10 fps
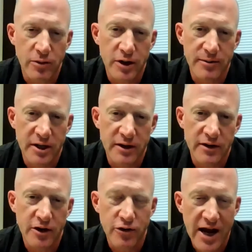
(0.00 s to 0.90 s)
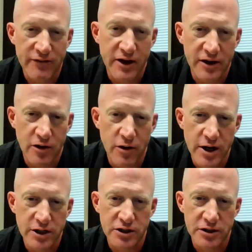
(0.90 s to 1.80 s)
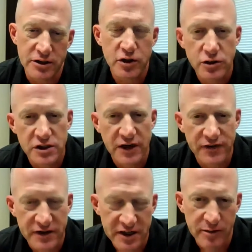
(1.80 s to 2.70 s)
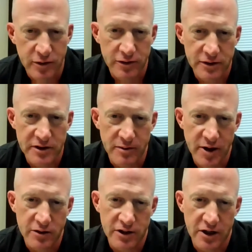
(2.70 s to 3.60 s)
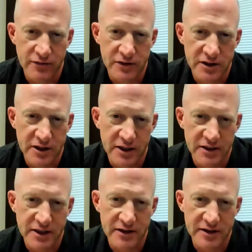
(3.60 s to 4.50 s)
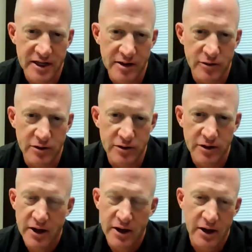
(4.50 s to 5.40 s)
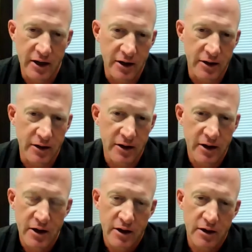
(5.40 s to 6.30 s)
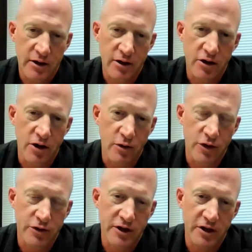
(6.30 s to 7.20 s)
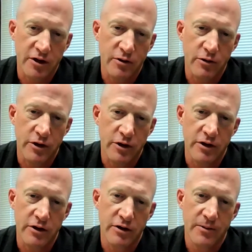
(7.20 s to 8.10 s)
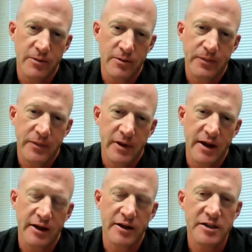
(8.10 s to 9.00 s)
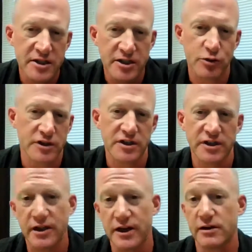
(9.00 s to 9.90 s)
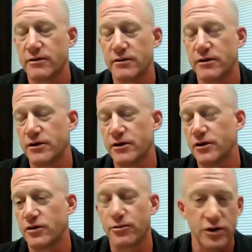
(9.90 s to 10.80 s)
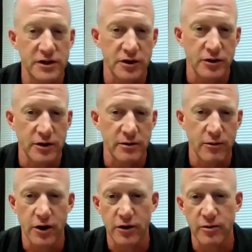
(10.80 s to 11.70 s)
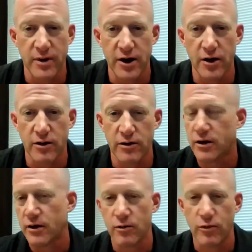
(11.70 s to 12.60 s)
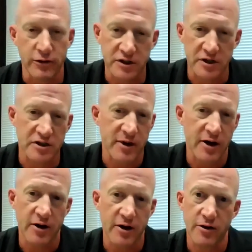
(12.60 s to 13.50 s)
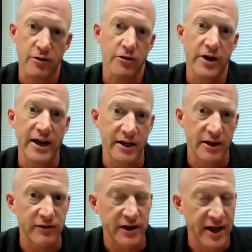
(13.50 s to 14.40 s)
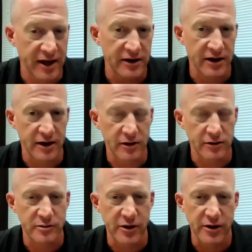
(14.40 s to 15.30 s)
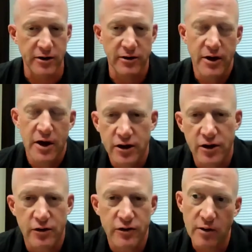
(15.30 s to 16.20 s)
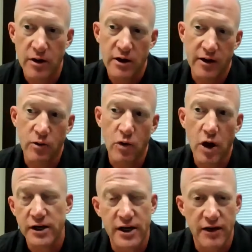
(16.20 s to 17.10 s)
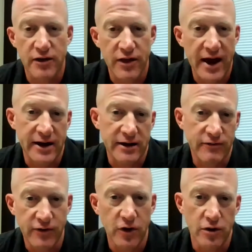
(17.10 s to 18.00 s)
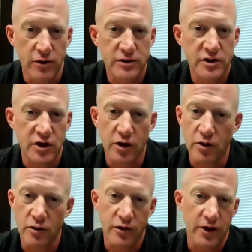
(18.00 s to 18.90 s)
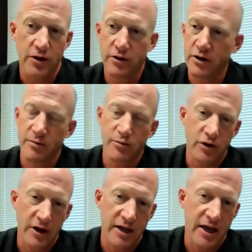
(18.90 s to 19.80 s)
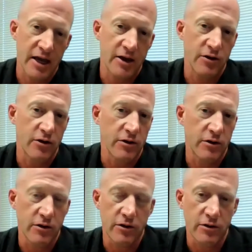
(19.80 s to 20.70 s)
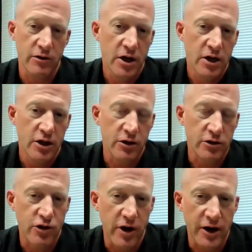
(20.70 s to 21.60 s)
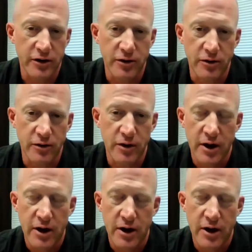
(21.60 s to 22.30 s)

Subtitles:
but I mean, the other half of that equation is who's at the table. It's the mayor's office that's at the table. And, when you're dealing with a constituency like, the police union, where the mayor, whether it's this mayor or any given candidate who's mayor, they want to get that vote. So they're going to placate or try to